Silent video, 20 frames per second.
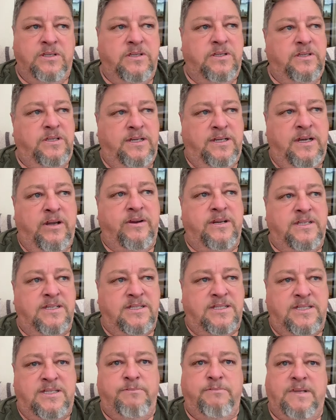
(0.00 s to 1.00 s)
you're going to
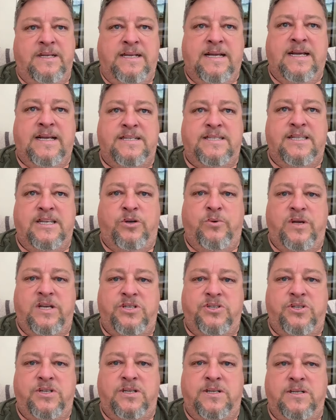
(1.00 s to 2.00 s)
simply ask the
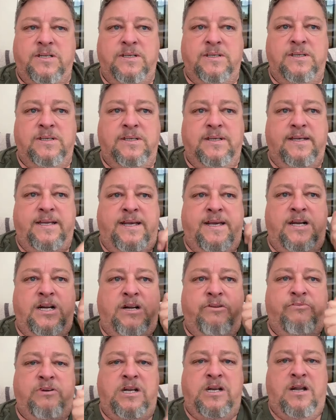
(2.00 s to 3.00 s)
question, can I
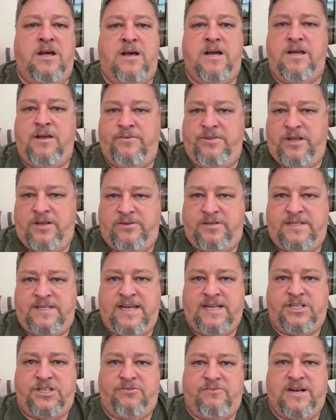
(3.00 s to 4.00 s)
rely on those
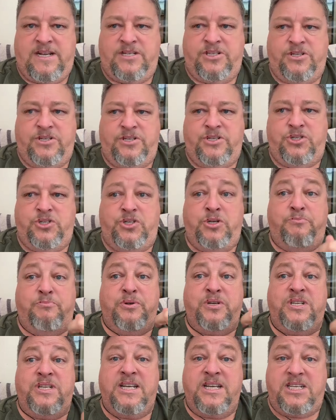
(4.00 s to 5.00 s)
saturations to
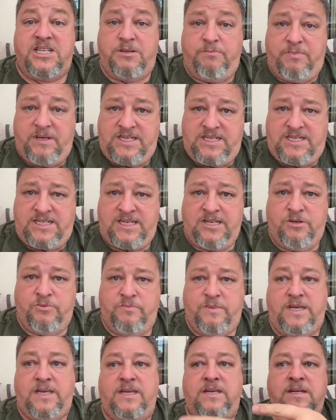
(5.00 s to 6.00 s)
predictably tell
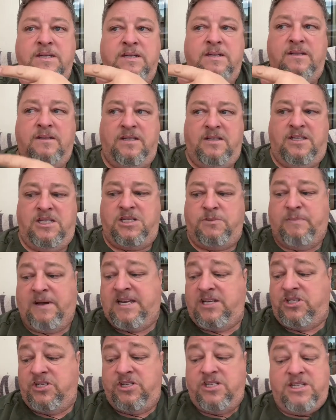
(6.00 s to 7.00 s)
me that this
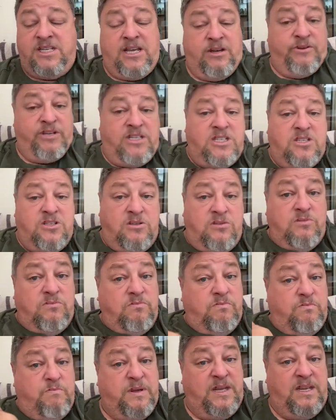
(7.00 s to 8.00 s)
patient's going to
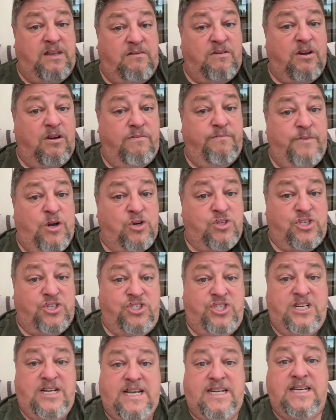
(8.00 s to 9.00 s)
be
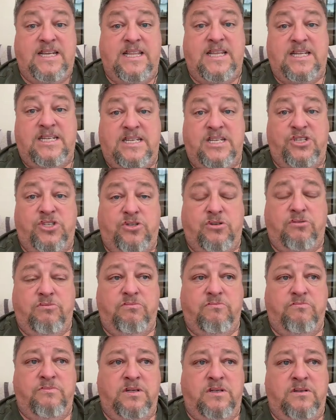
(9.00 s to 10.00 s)
oxygenating their tissue?
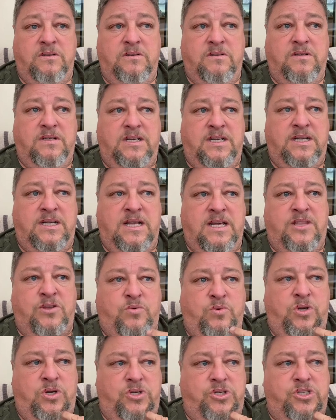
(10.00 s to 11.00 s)
In other
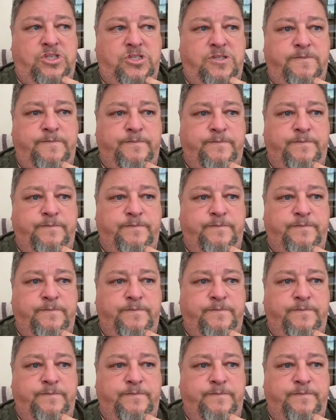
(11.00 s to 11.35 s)
words,